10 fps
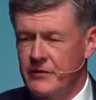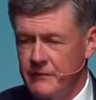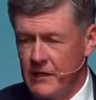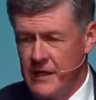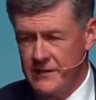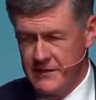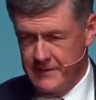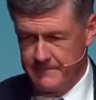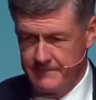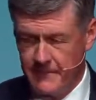of
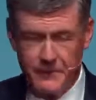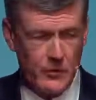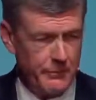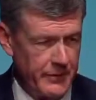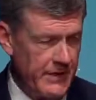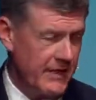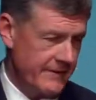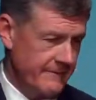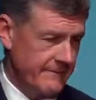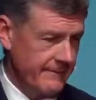London for a penny,
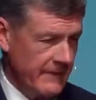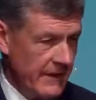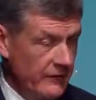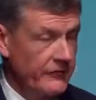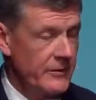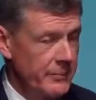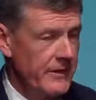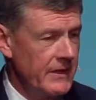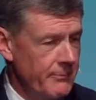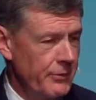hence the
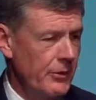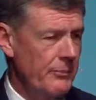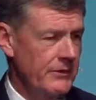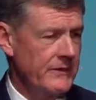penny pulpit.